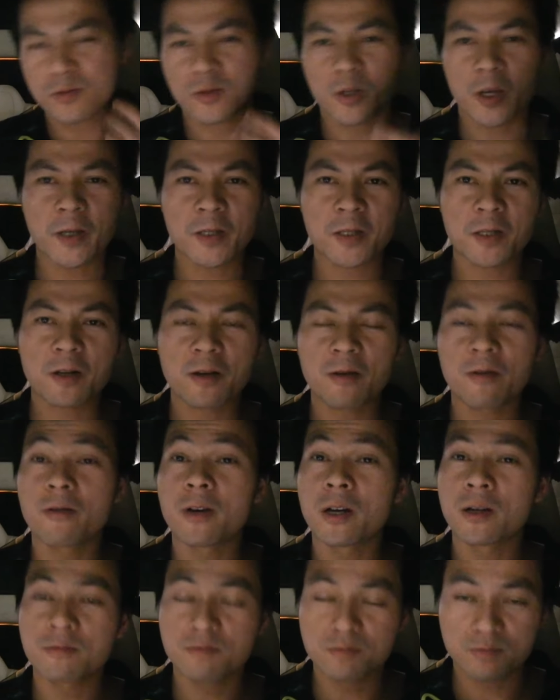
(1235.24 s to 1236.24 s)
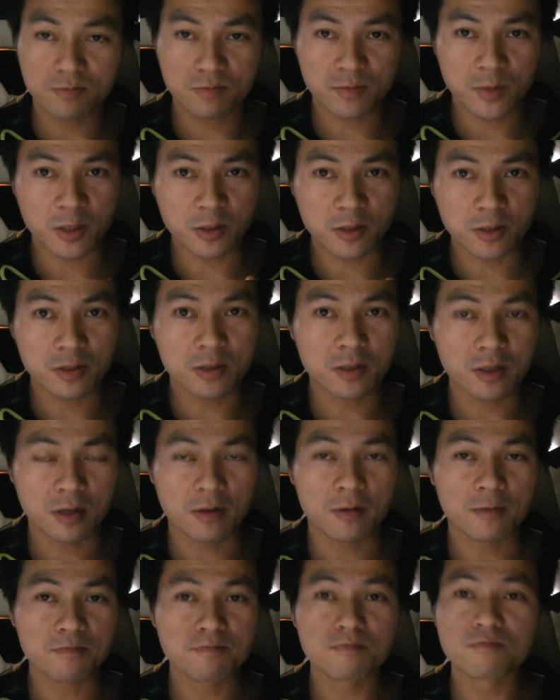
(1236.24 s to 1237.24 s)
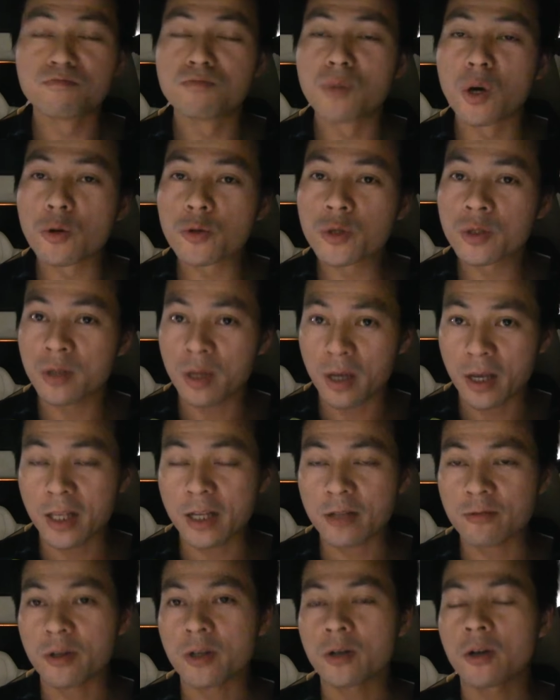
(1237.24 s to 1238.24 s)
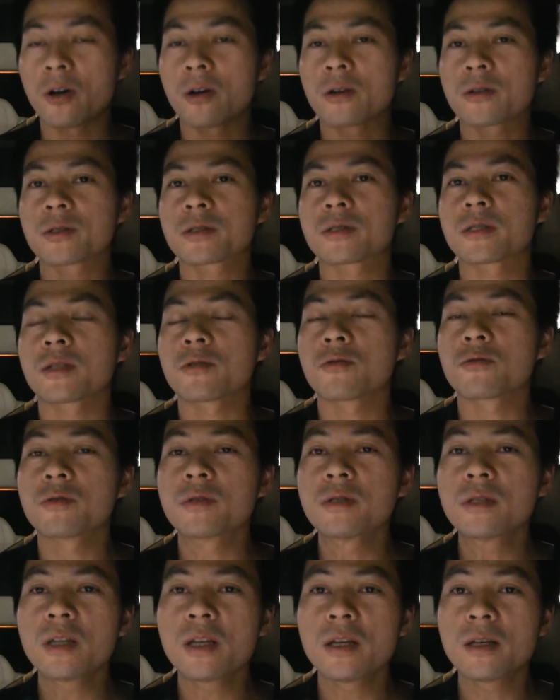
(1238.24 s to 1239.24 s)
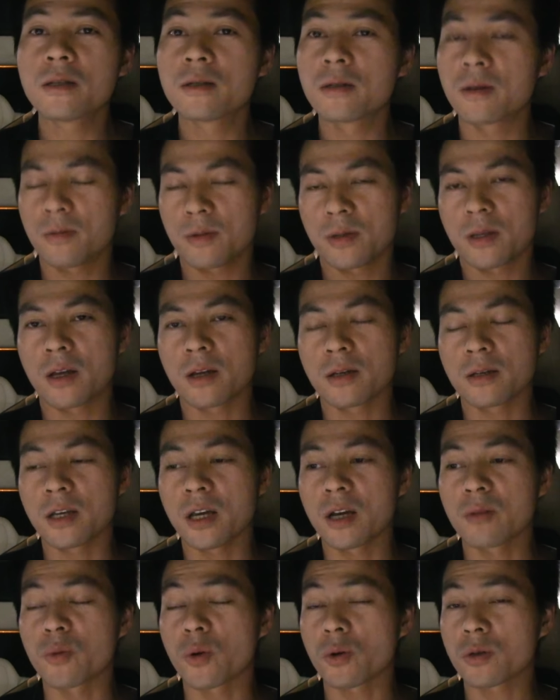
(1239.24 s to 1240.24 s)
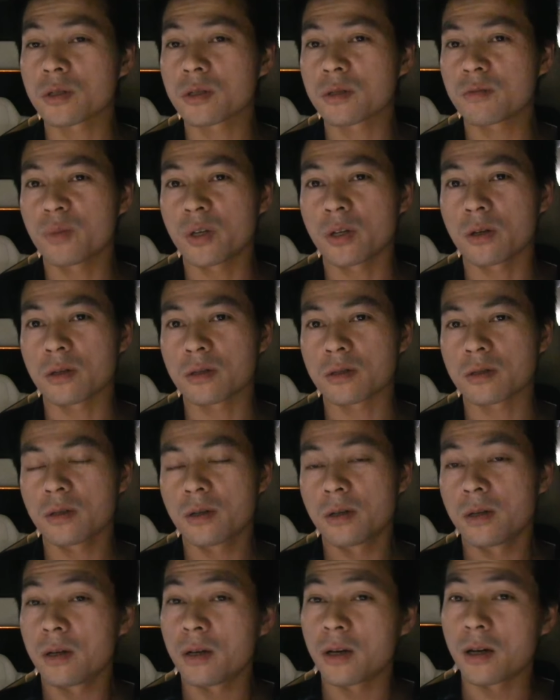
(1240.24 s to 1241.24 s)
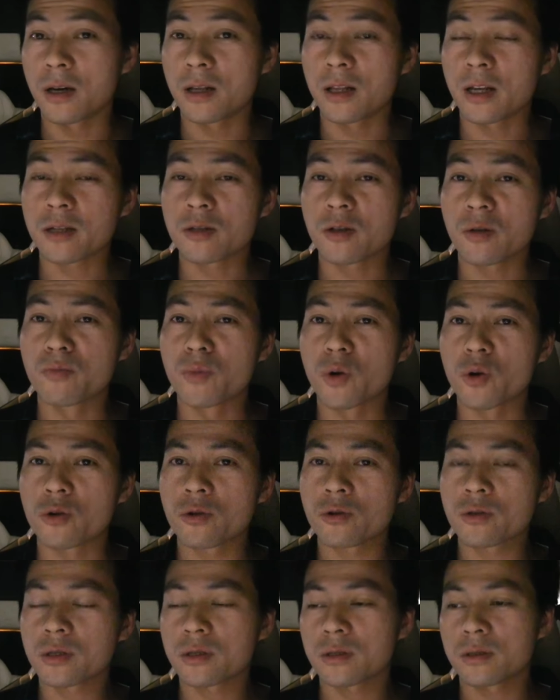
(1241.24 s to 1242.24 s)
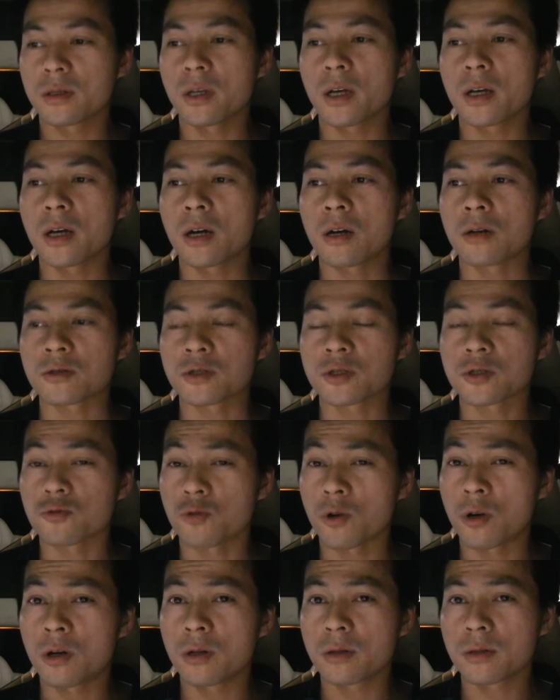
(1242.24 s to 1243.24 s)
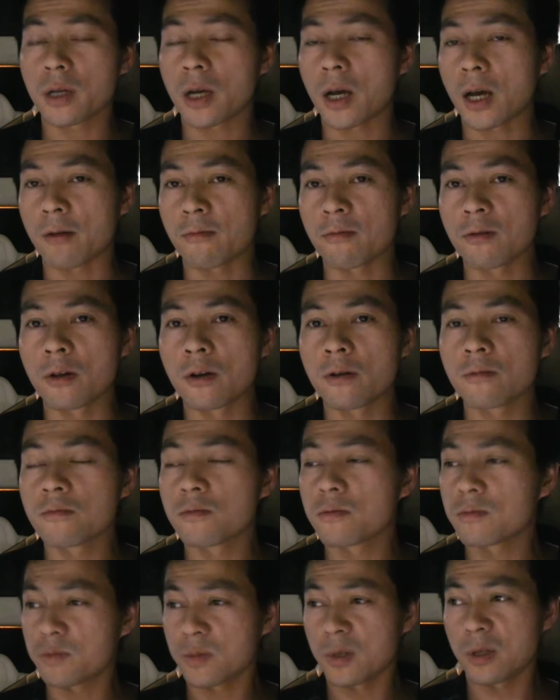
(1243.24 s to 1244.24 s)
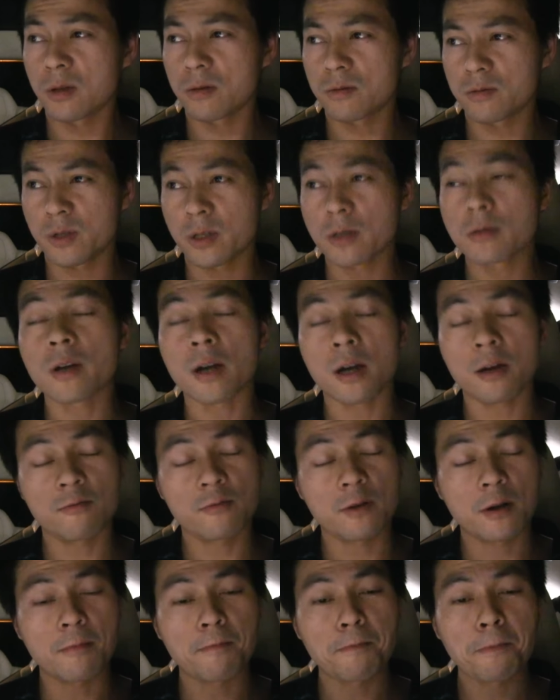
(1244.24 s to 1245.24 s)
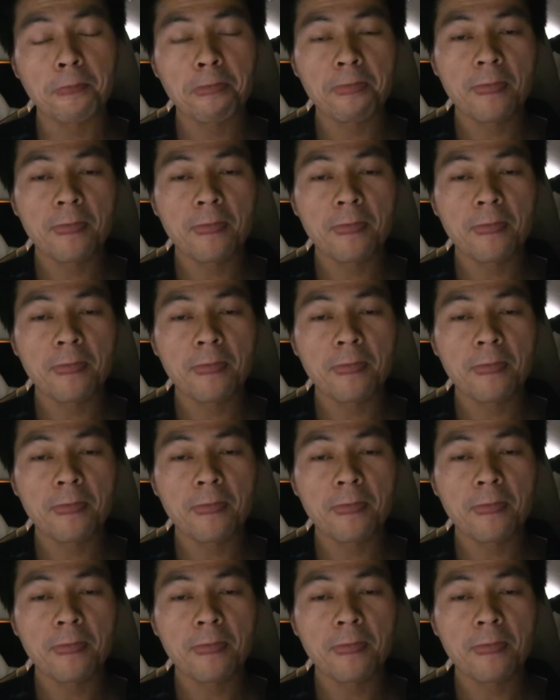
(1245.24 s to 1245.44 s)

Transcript: Tesla, well, this is um, most electric cars, they don't need a gearbox, because electric motors, they are strong, they have low, uh, they have um,